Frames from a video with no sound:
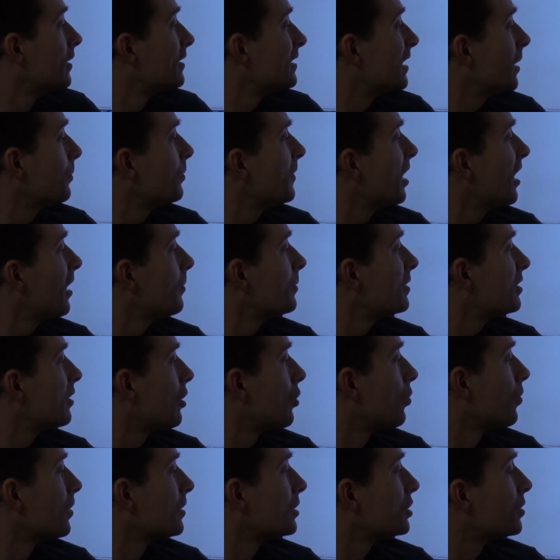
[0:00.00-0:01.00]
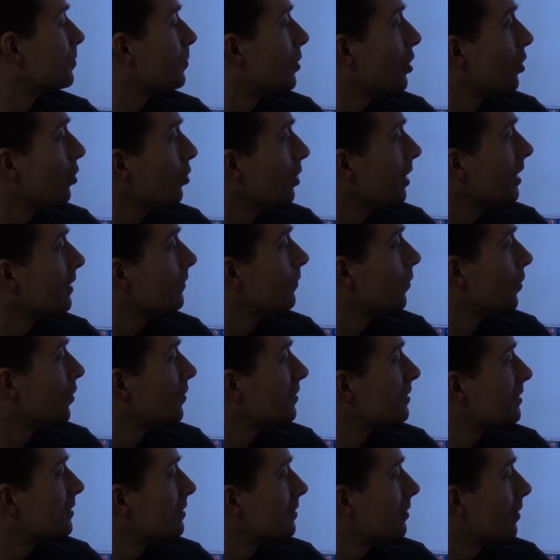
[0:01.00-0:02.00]
Sometimes orange Poland
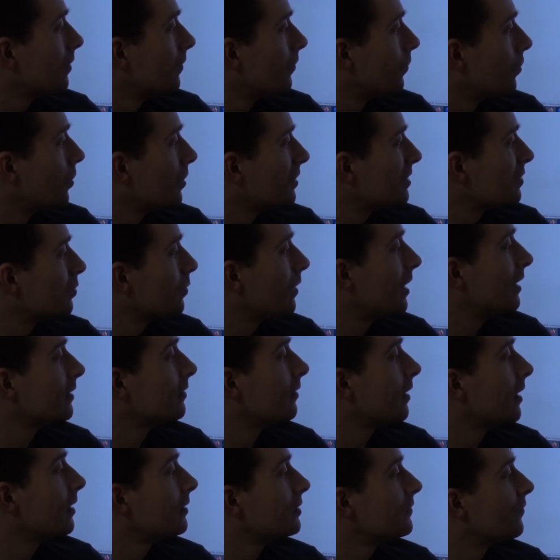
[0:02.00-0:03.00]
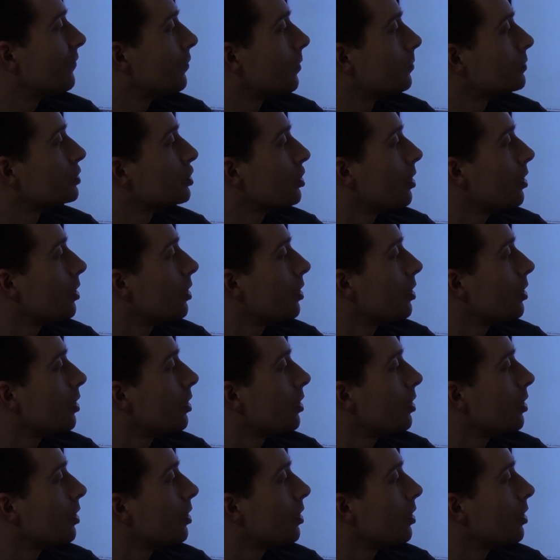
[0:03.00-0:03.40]
was one, and from